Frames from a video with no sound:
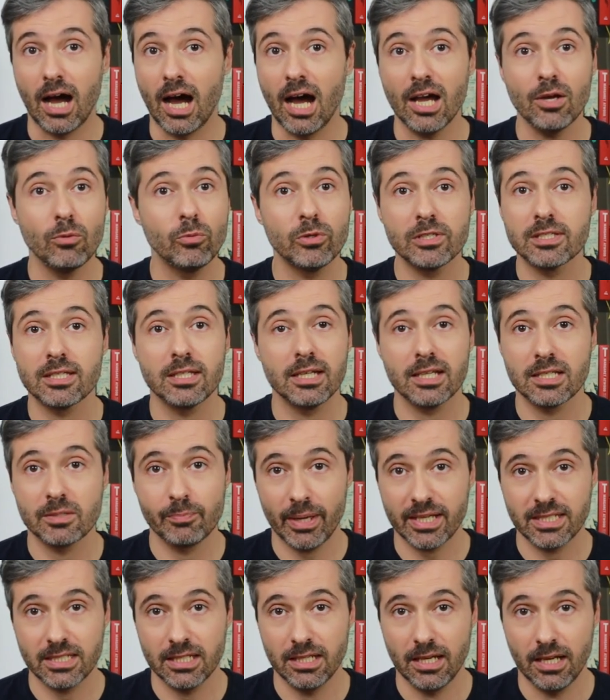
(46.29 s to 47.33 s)
I wasn't
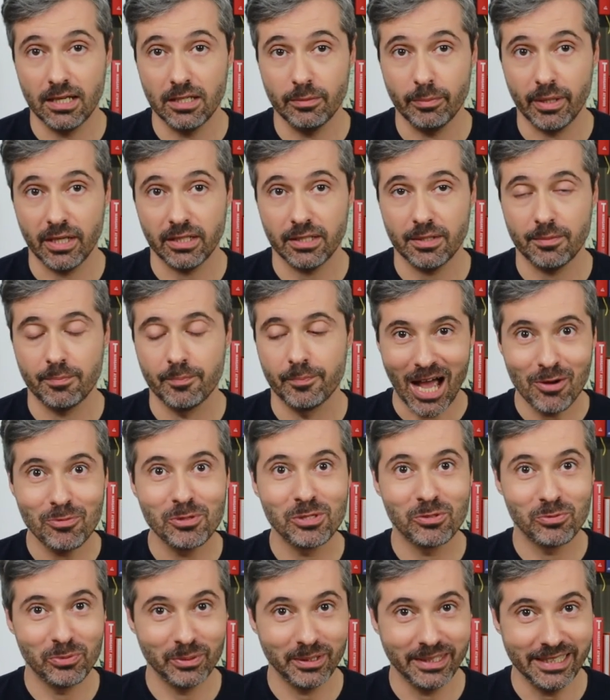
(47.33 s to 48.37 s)
expecting anybody. I
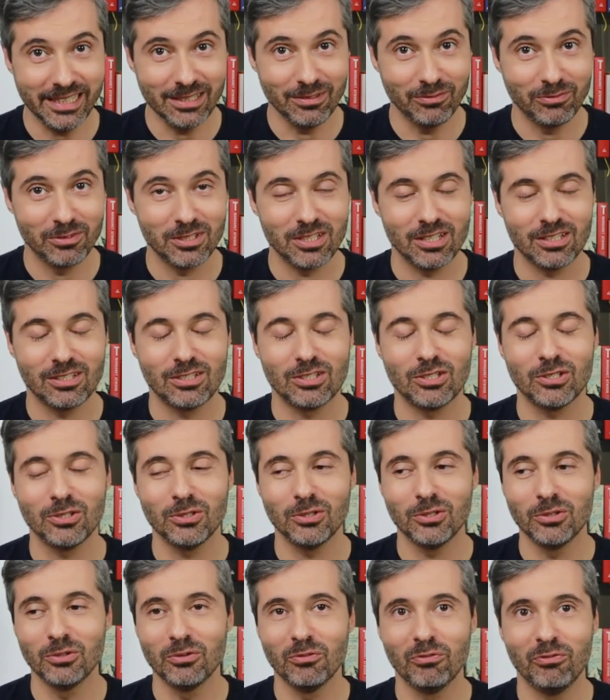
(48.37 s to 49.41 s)
was relieved
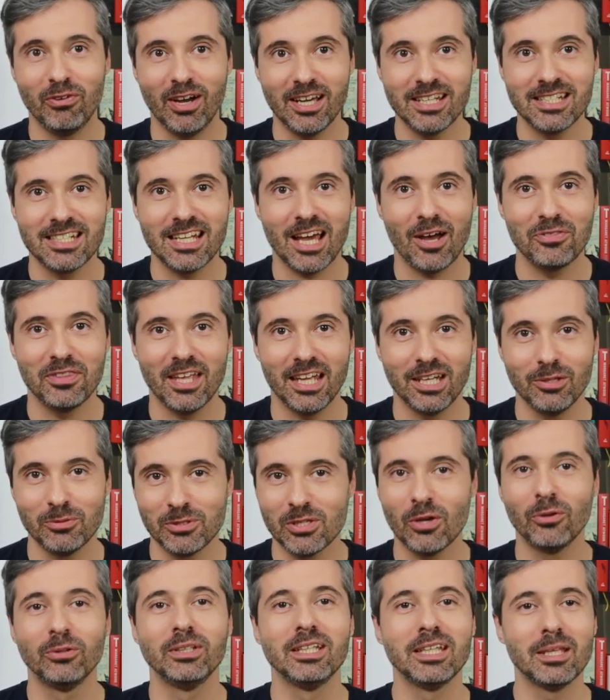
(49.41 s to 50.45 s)
to find out that it
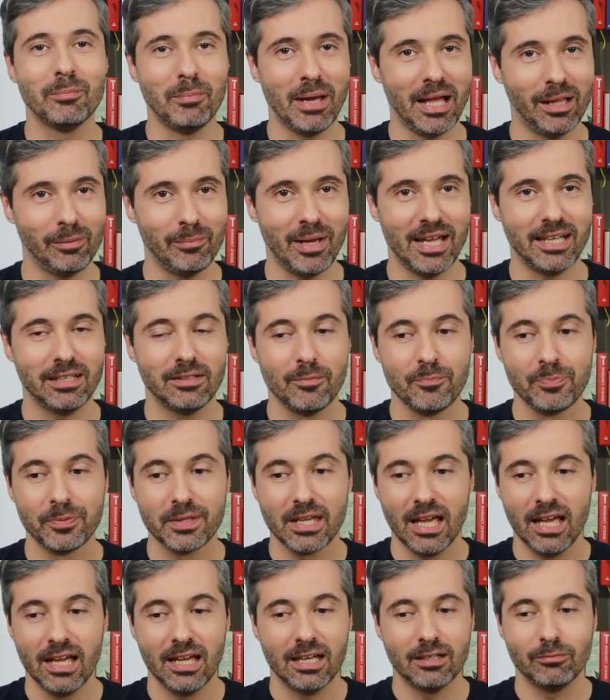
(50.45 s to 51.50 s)
was only the mailman.
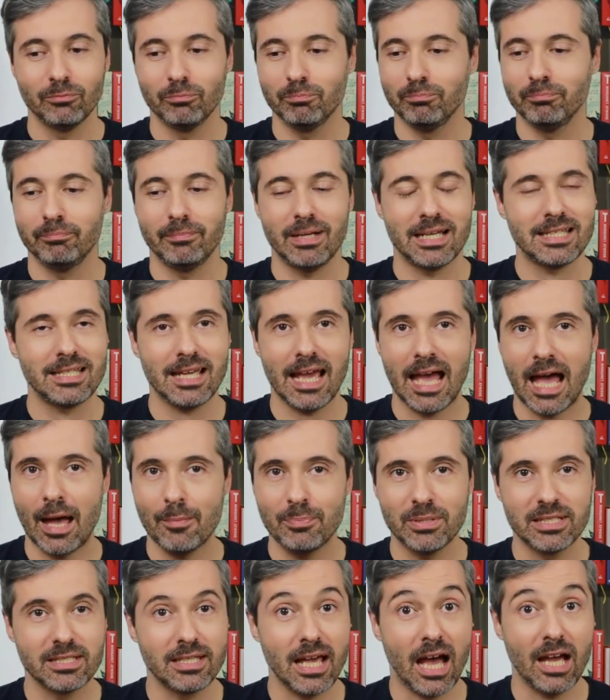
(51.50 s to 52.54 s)
As it
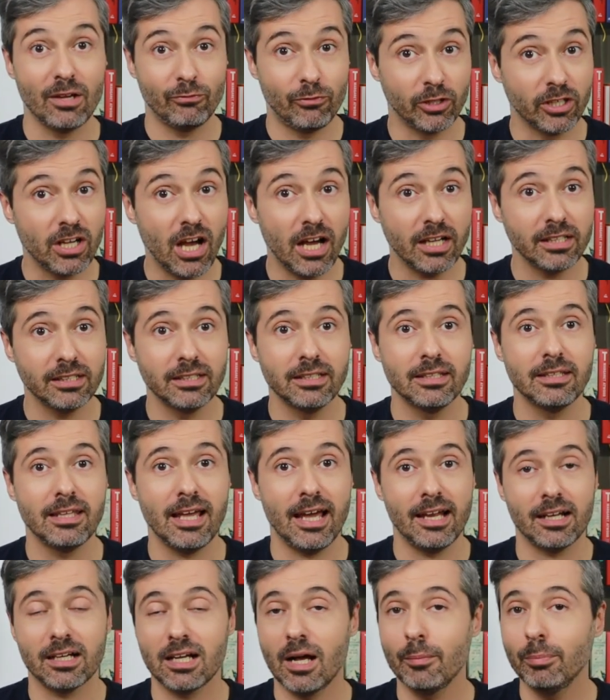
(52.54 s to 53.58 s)
happens, I'd forgotten
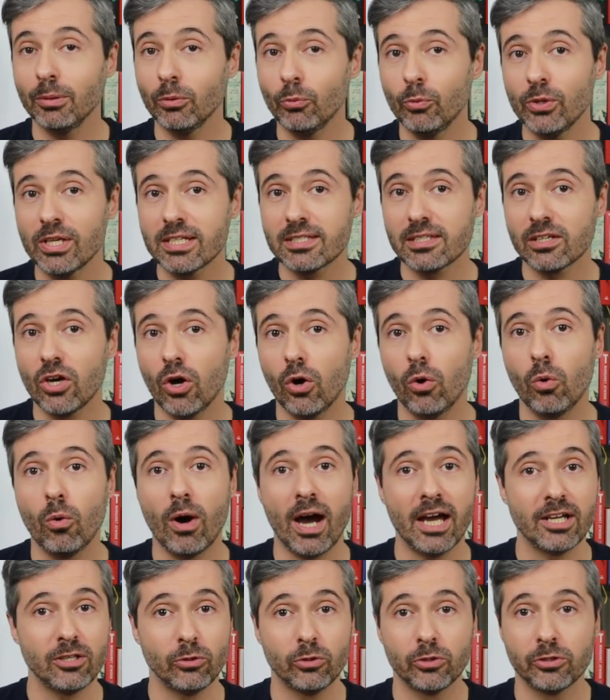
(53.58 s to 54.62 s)
that a couple of weeks ago
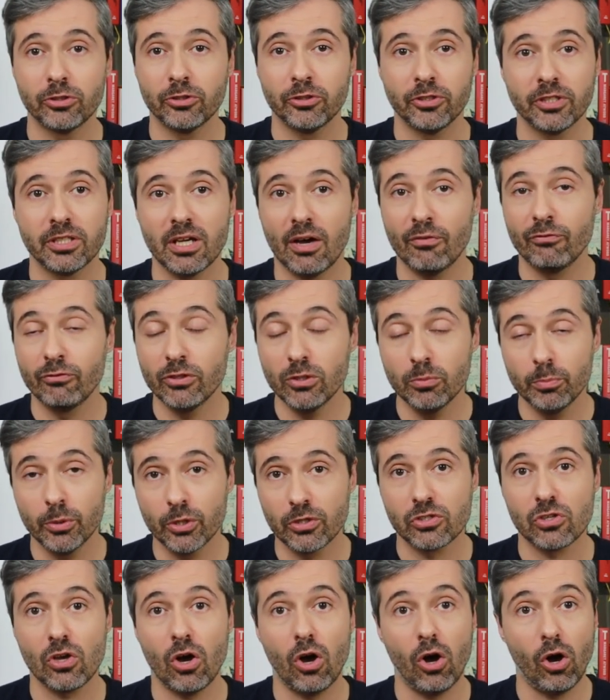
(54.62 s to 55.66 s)
I'd ordered a few
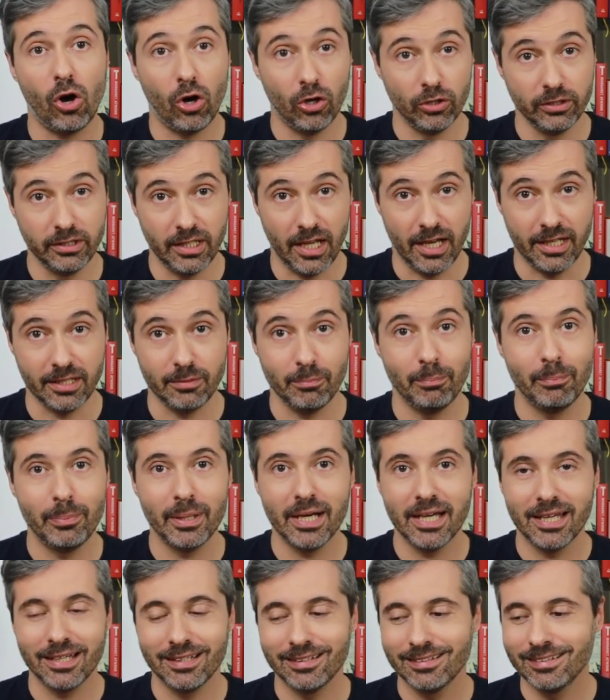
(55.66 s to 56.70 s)
books online,
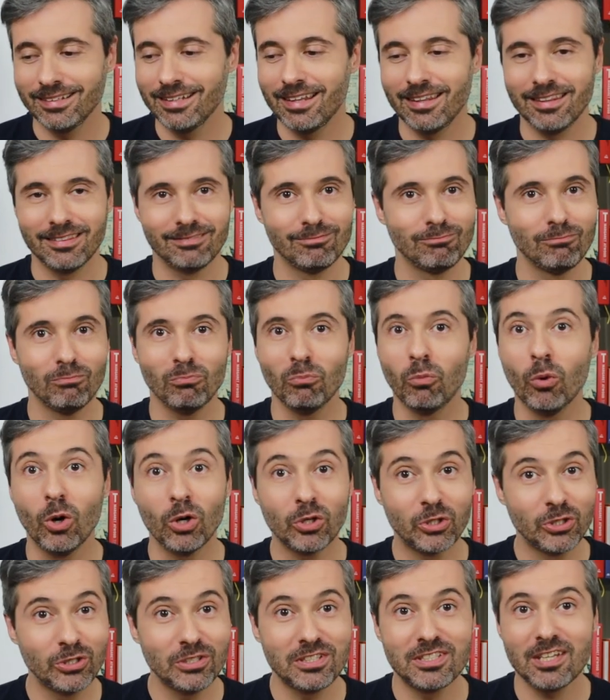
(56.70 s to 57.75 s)
but
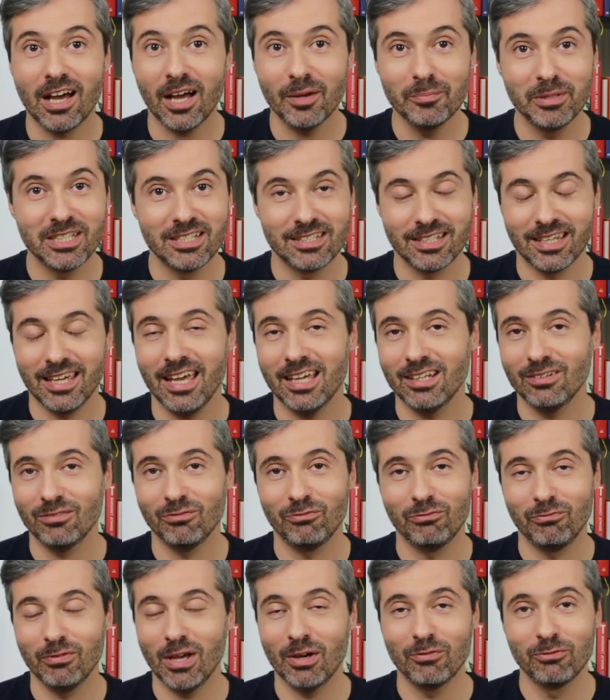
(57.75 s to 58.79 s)
what good timing to
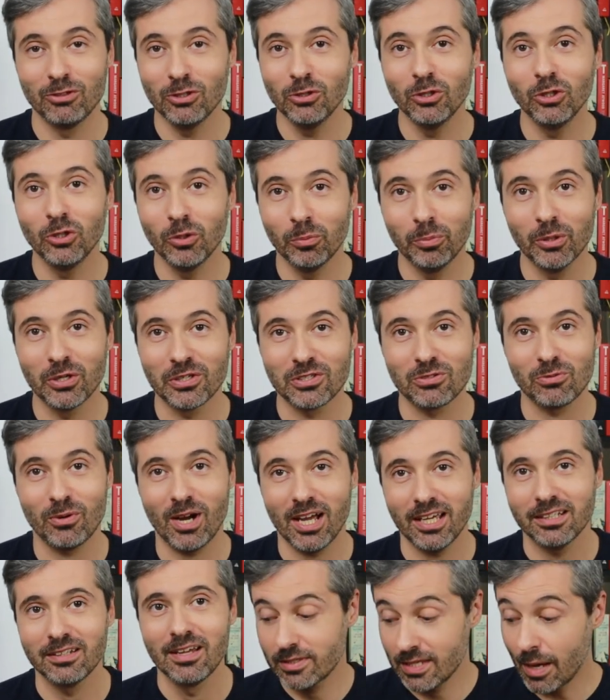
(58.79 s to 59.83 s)
get a few new books,
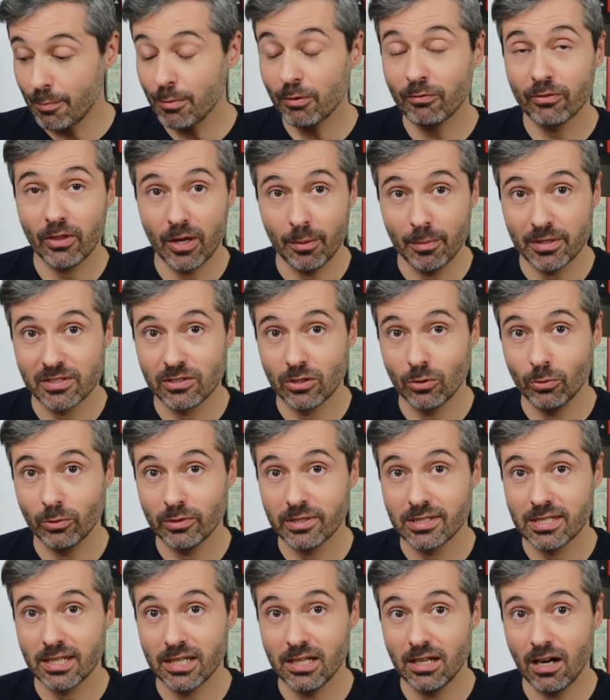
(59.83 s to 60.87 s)
right? Some of them, as you will
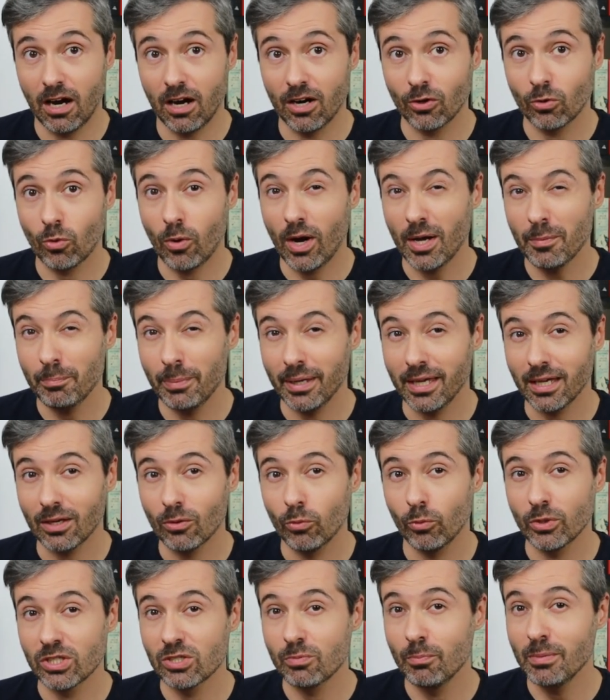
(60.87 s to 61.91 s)
see, are quite
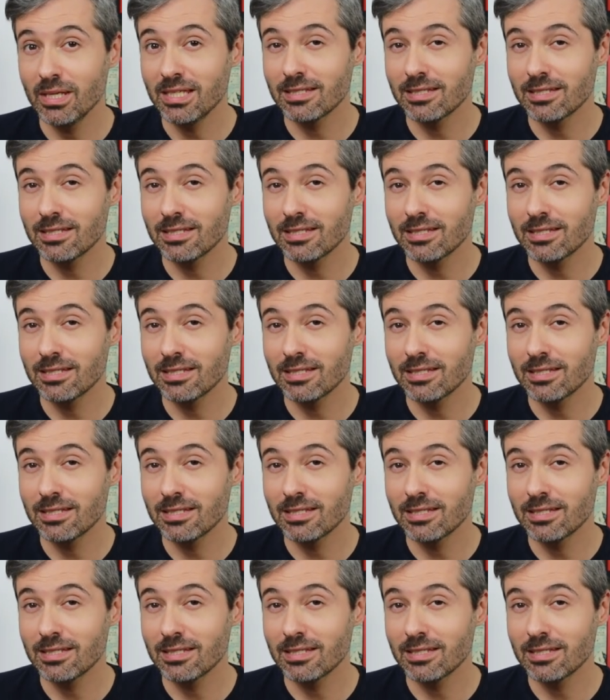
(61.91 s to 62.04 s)
big, which